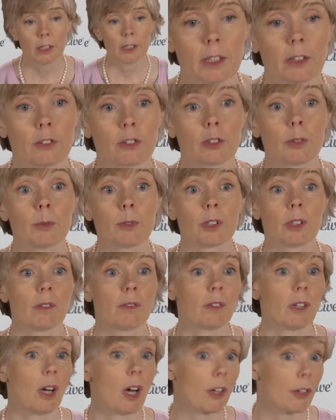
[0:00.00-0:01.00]
In terms
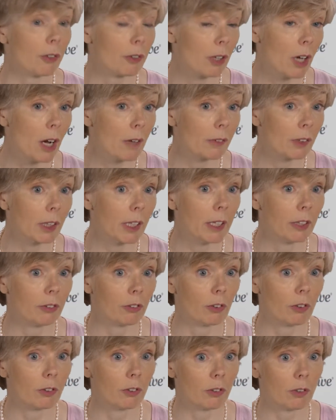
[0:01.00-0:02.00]
of other novel
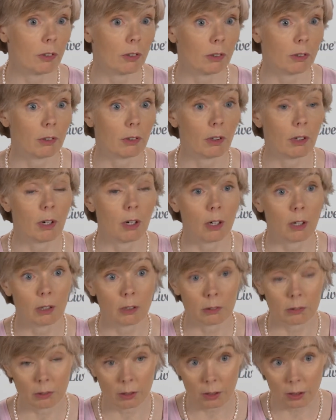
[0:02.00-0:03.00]
agents, there
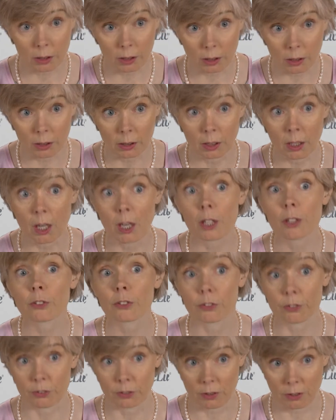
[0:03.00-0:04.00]
are uh, a
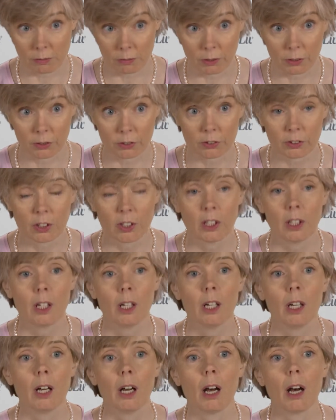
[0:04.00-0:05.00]
large series
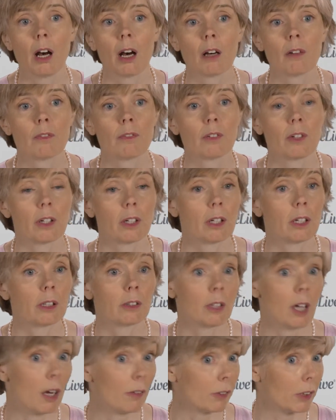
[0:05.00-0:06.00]
of uh,
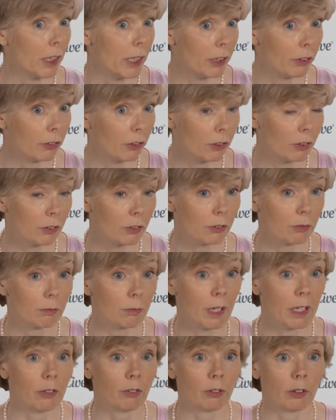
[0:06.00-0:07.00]
novel agents
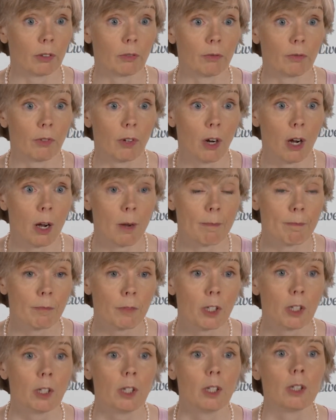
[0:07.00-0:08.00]
ranging from
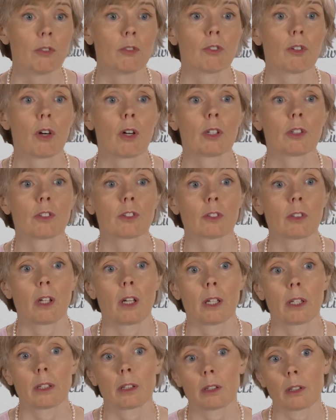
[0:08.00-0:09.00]
drugs
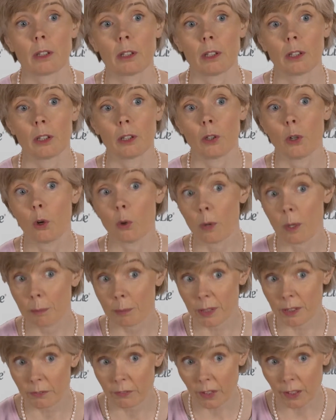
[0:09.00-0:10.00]
like uh,
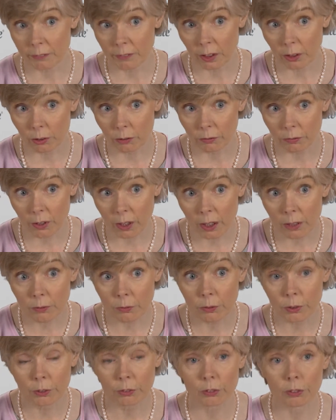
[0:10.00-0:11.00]

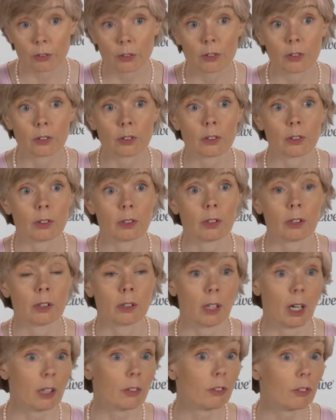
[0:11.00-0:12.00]
OMP59R5, which is uh, a
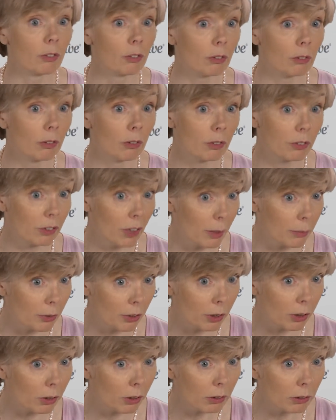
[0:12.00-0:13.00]
notch stem
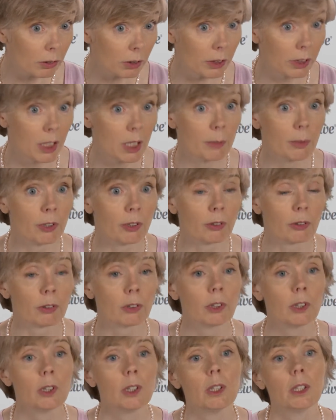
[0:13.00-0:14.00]
cell inhibitor,
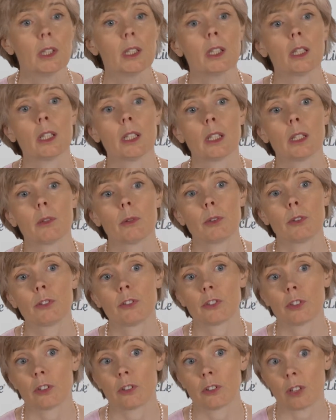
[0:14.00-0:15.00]
uh, which
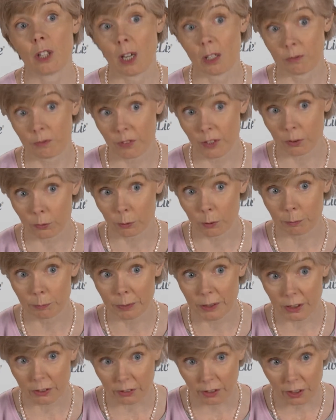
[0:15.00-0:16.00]
has undergone phase
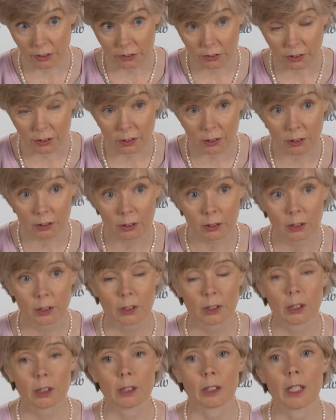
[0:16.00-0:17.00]
1b testing
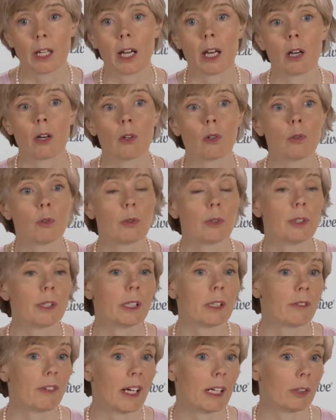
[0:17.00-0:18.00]
and now
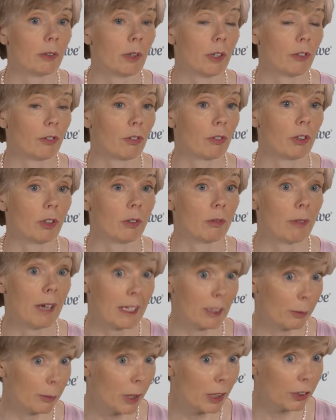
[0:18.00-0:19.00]
in evaluation in a
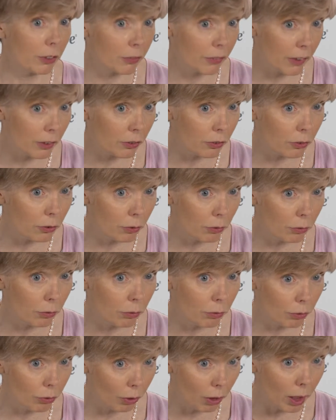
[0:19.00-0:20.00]
randomized phase
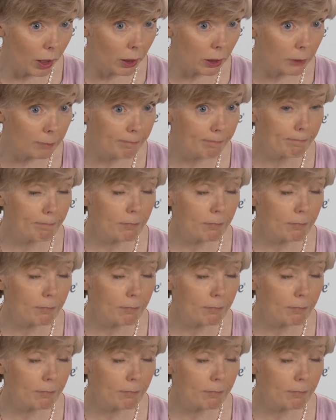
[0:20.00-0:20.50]
2 trial